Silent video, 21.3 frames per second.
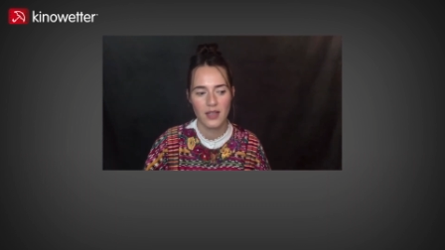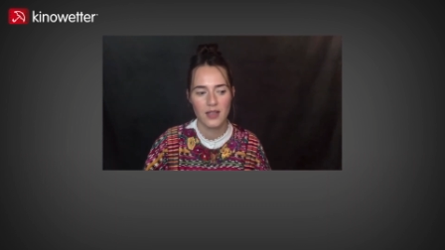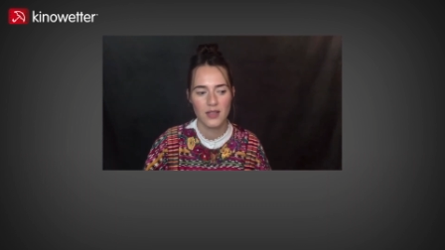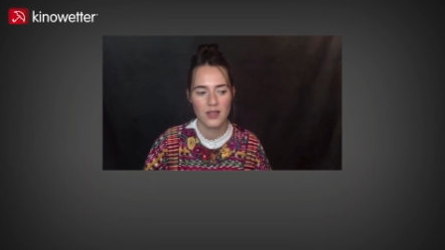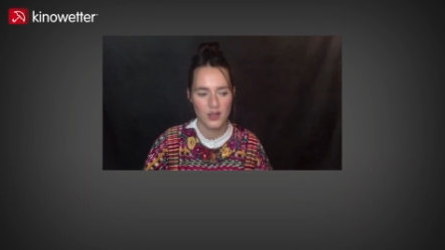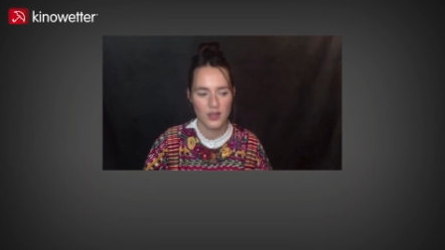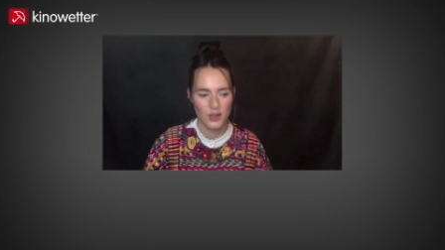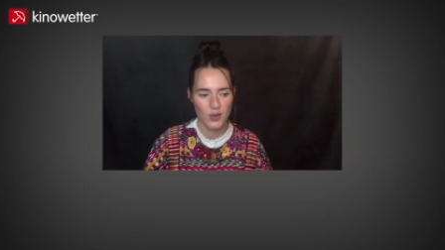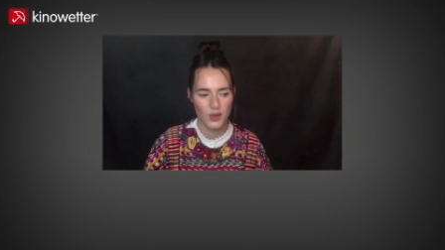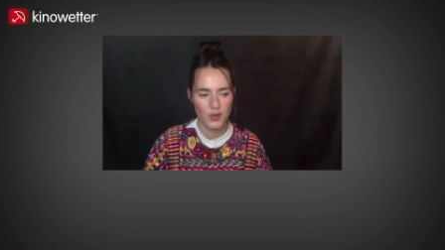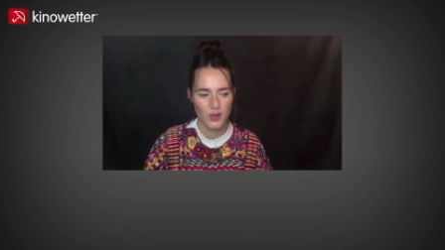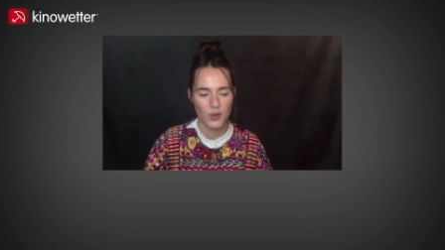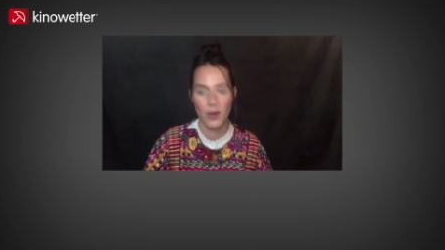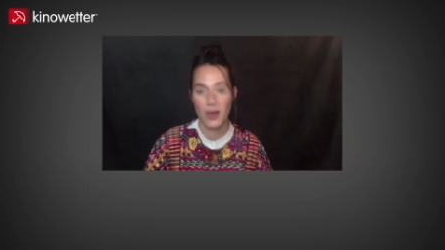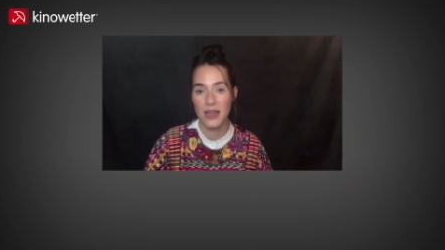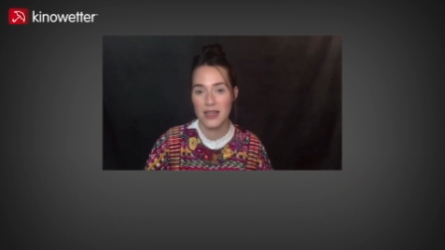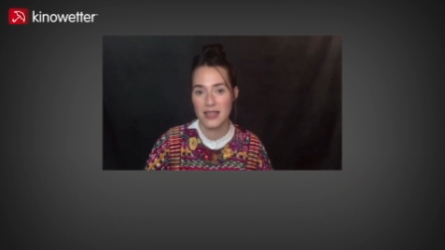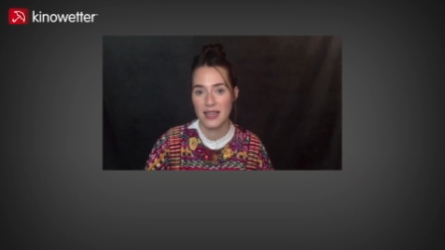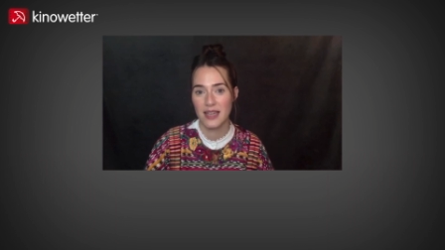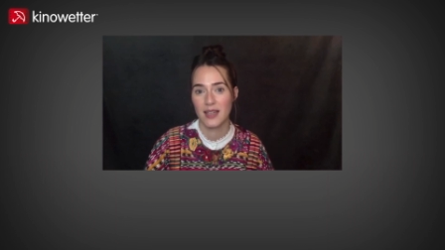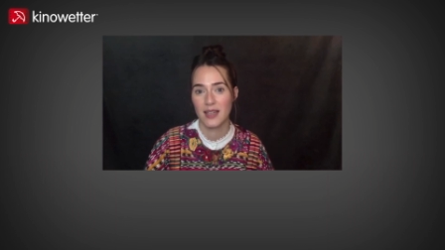to do my
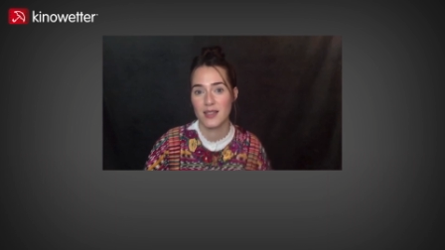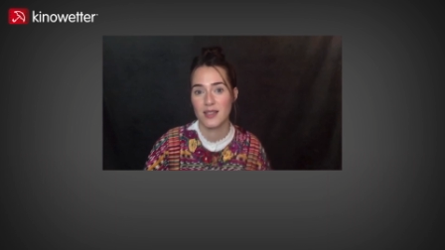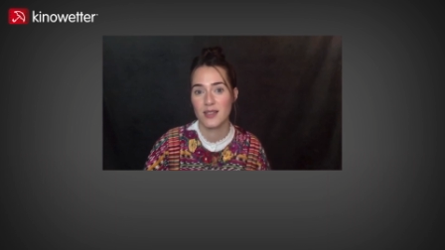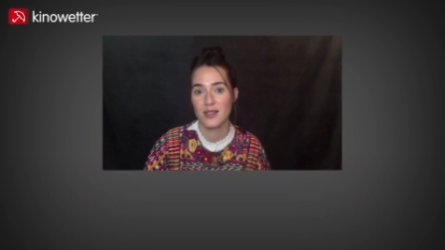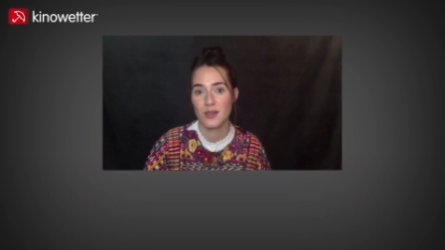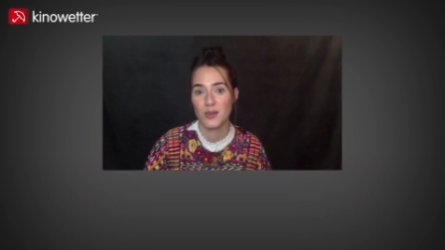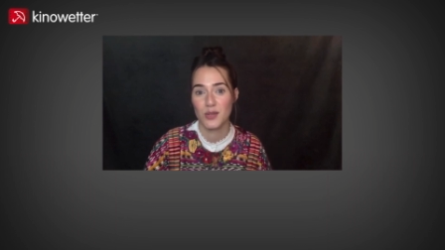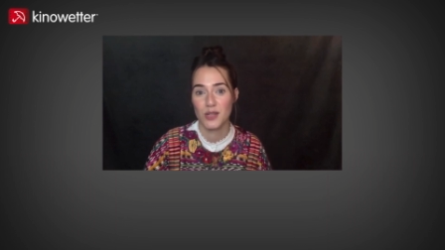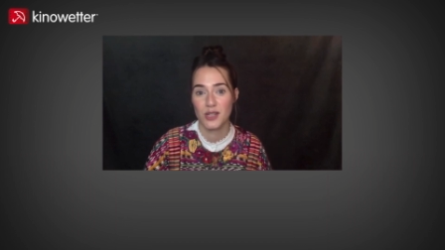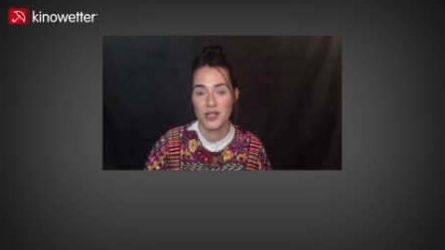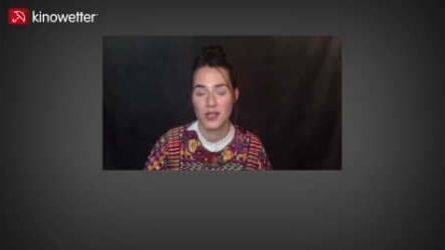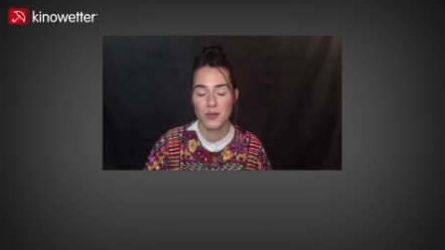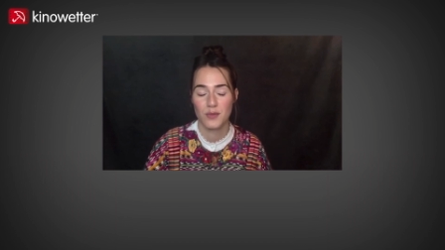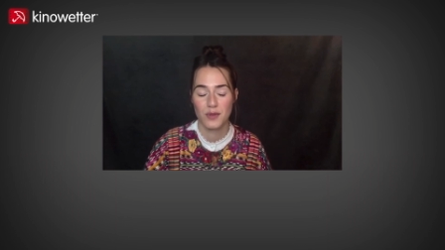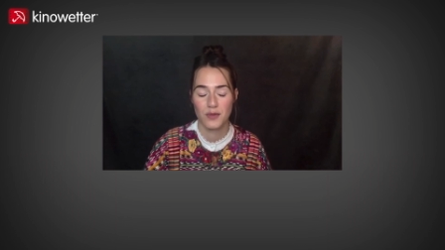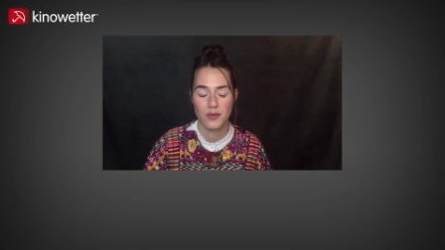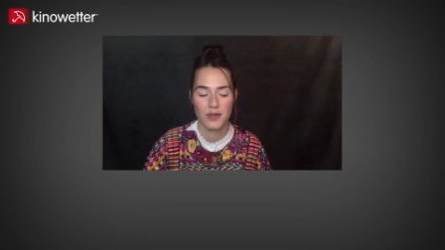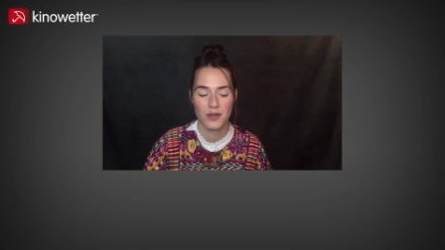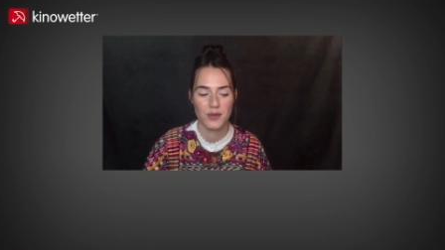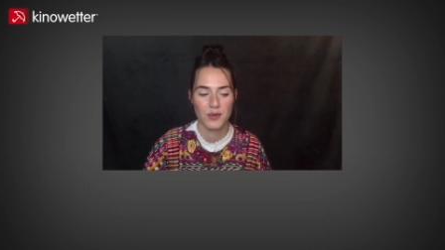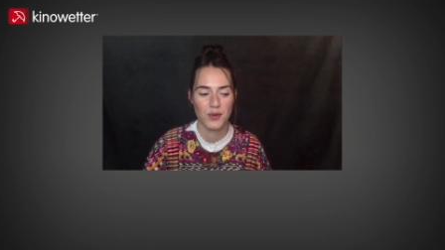second audition
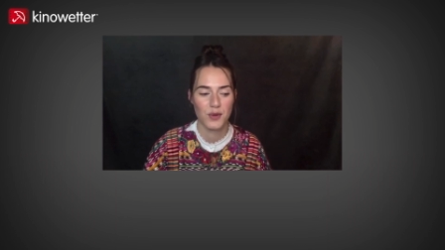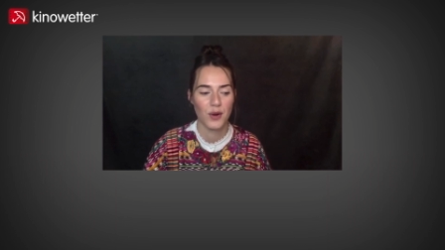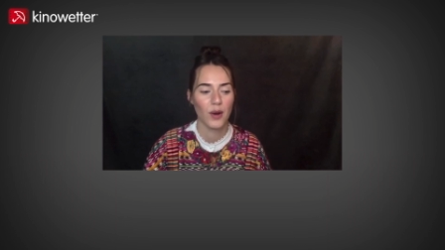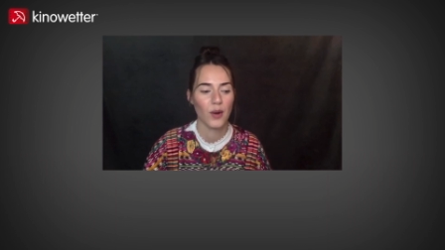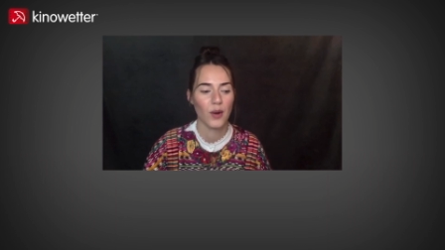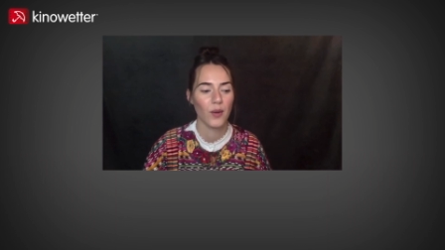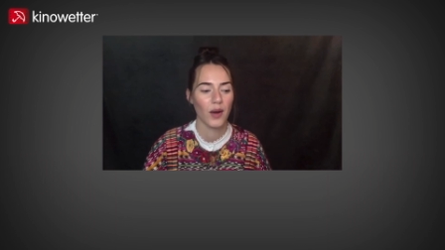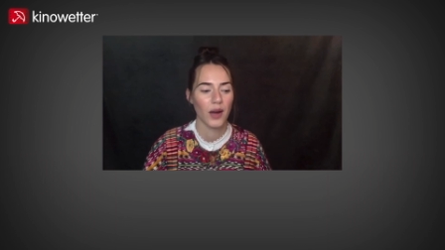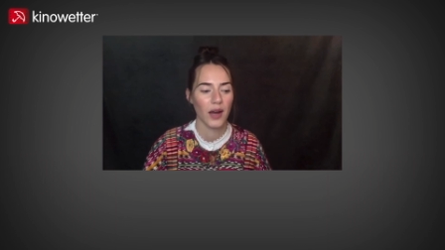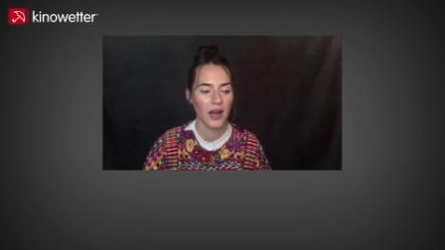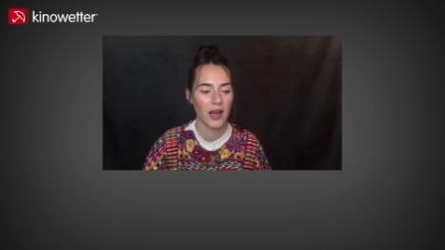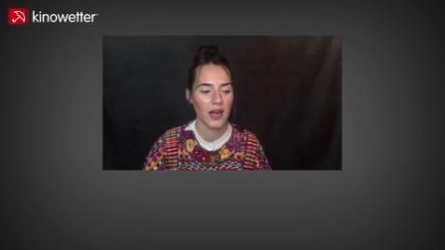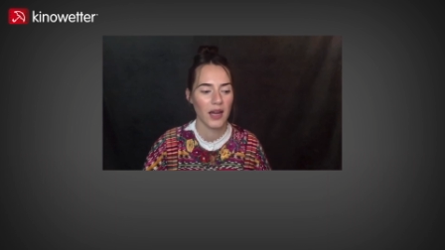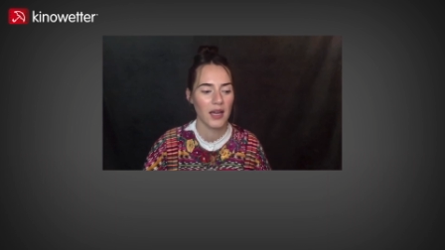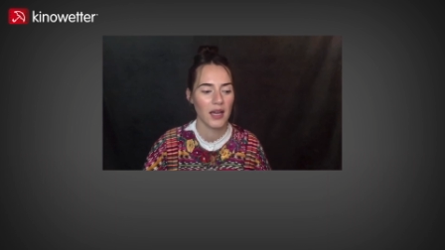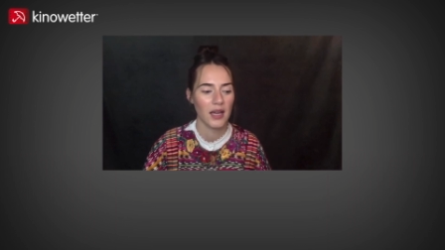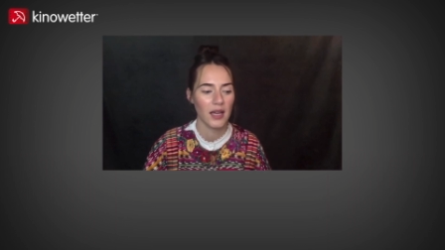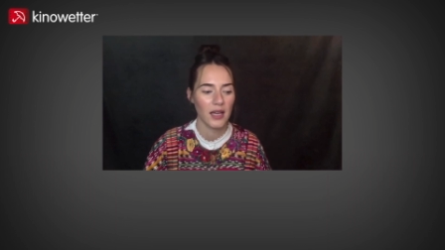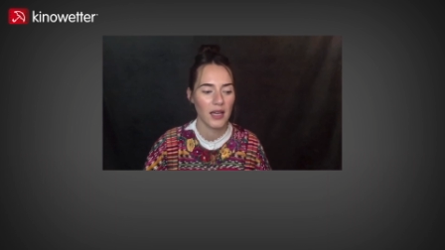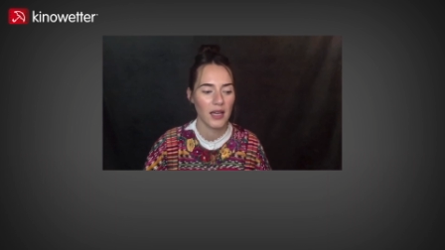with Russell Crowe, I